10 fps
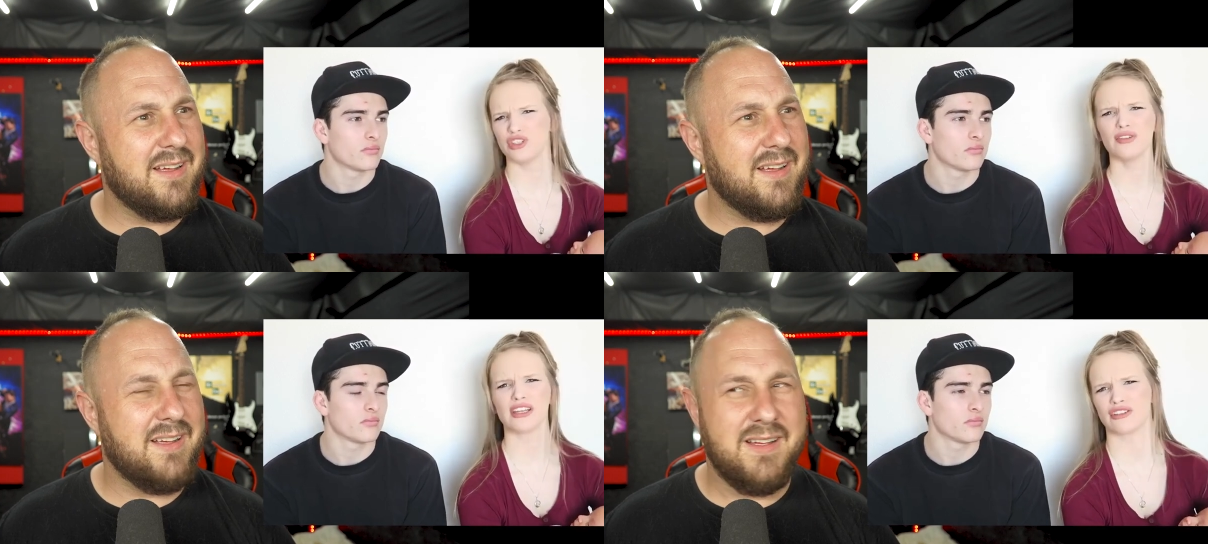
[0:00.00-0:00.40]

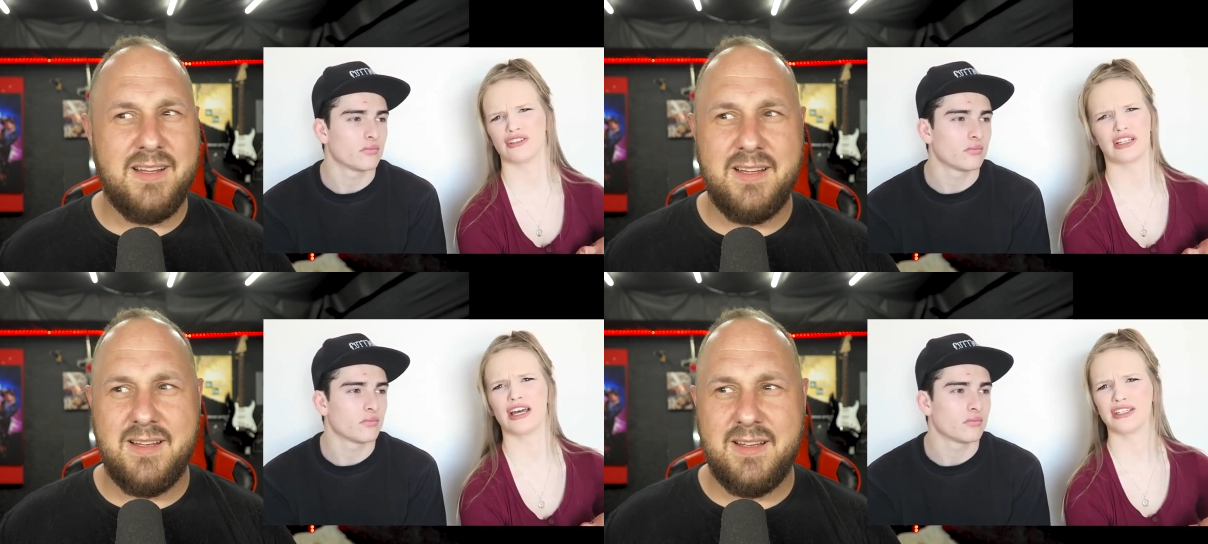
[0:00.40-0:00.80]
Speaker 1: you guys
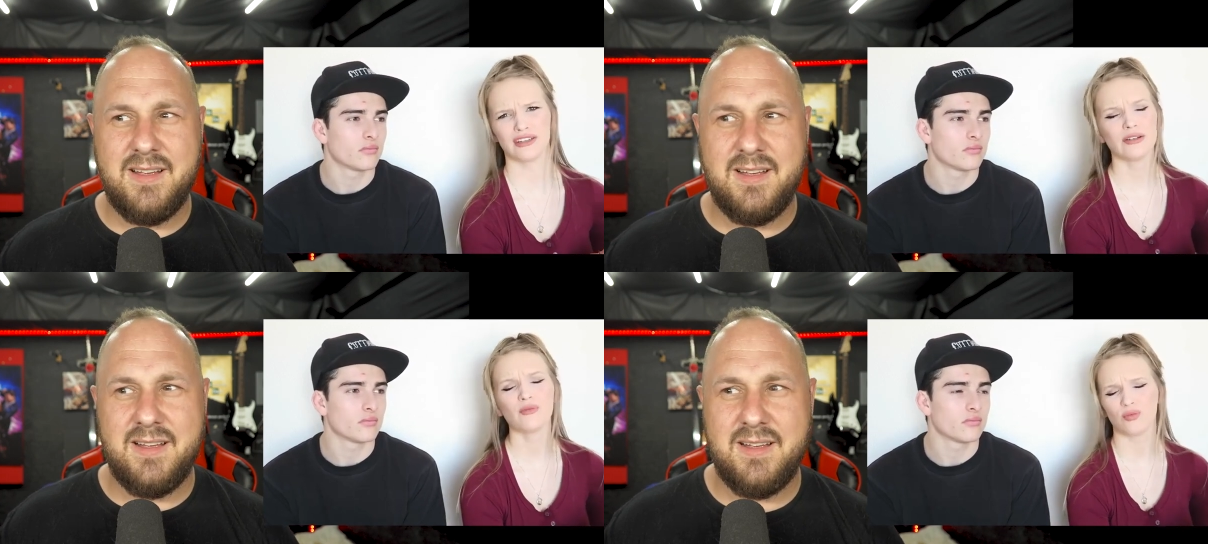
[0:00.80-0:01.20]
are
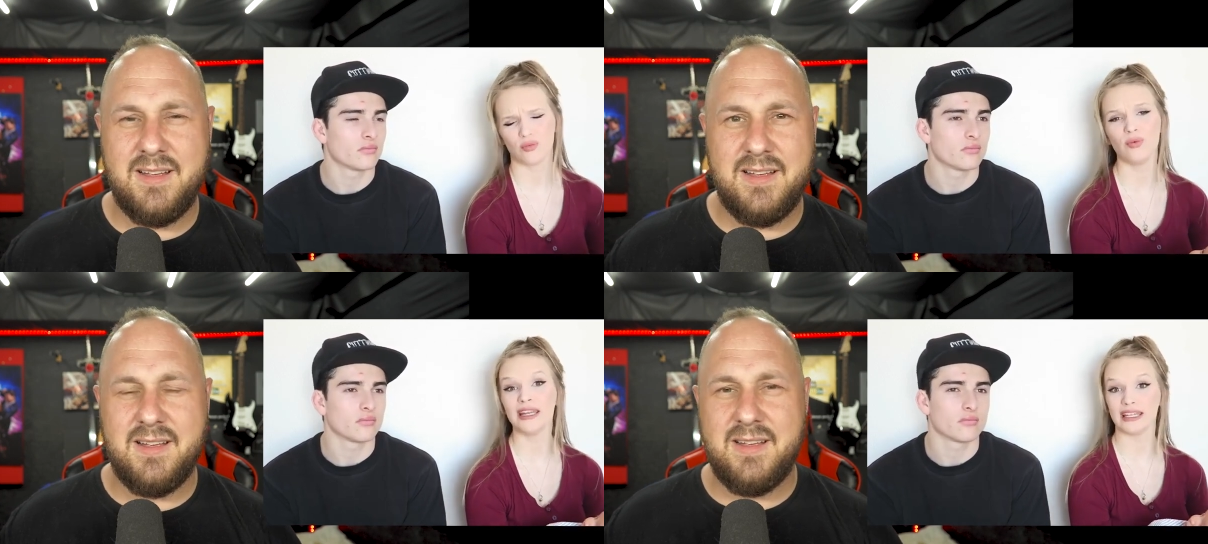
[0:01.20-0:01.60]
done. You,
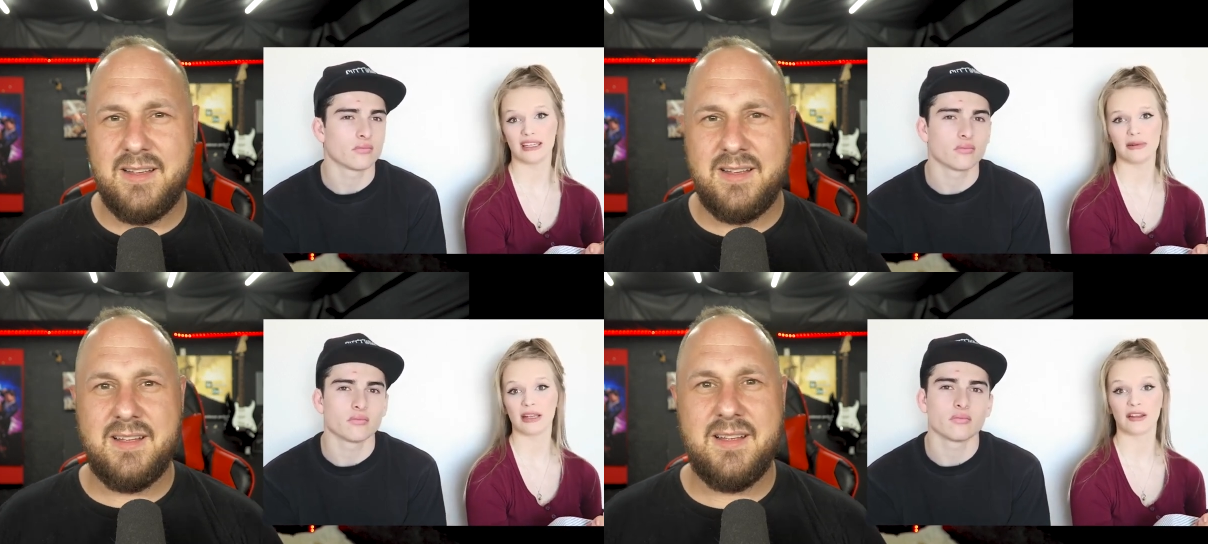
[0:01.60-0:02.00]
we
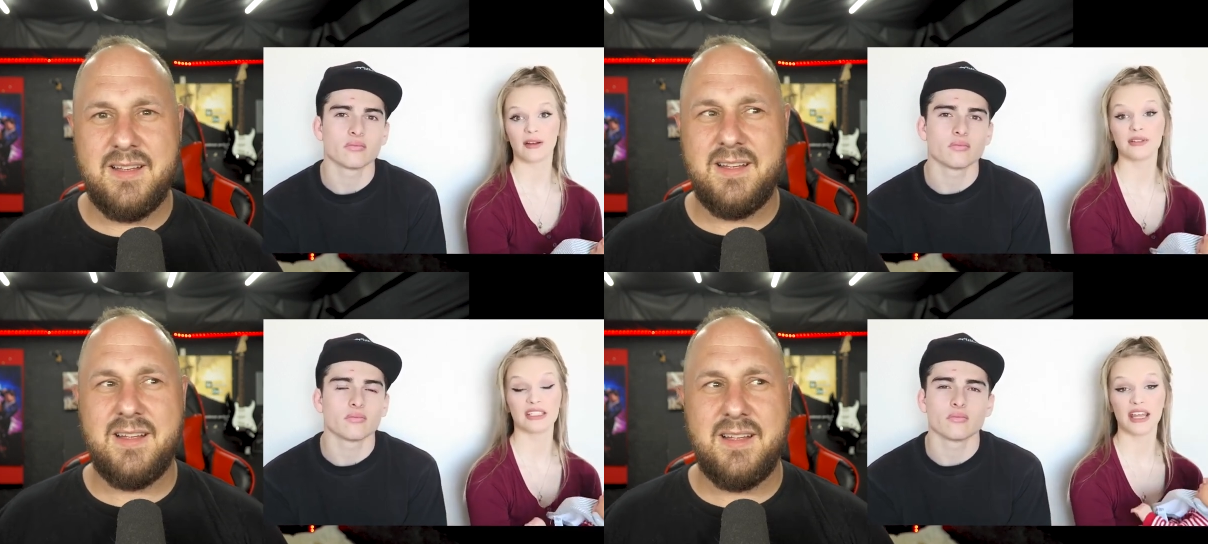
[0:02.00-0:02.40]
need to be
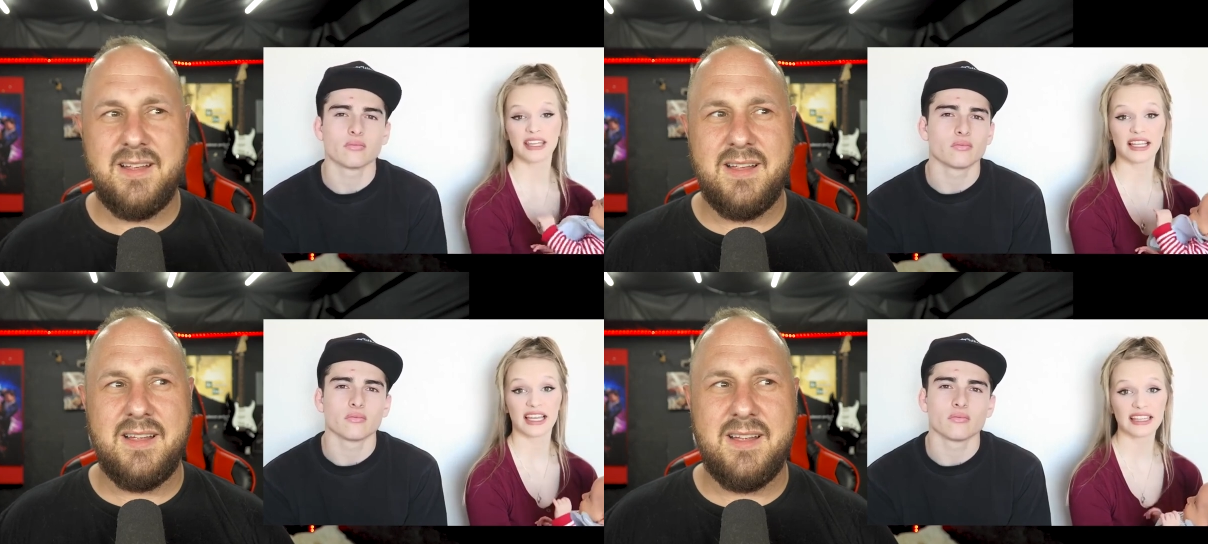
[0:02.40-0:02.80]
together." It was
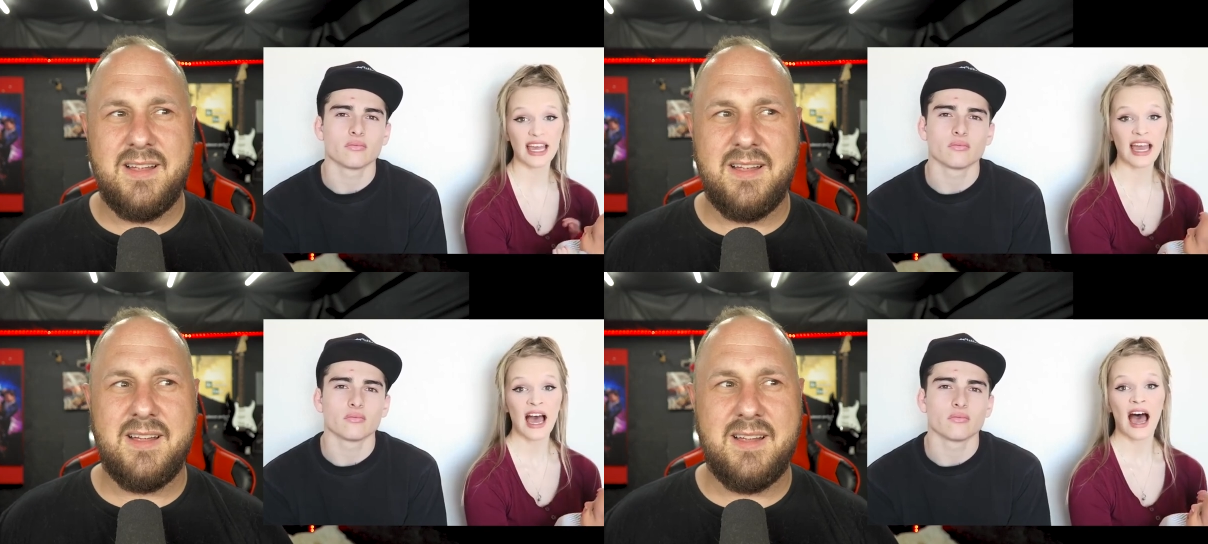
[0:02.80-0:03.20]
nothing like
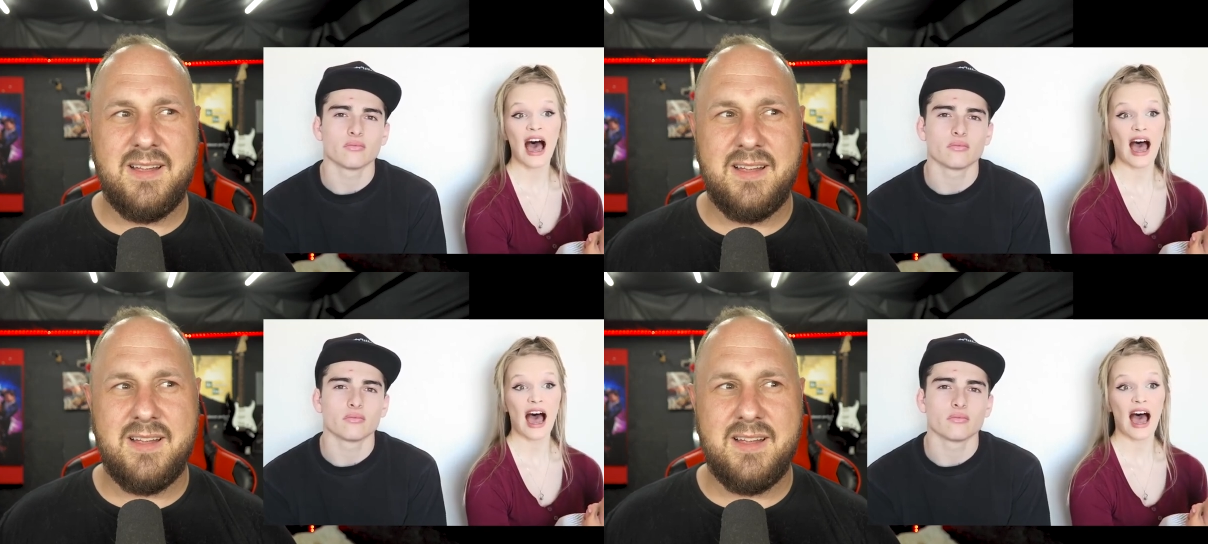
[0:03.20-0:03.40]
that.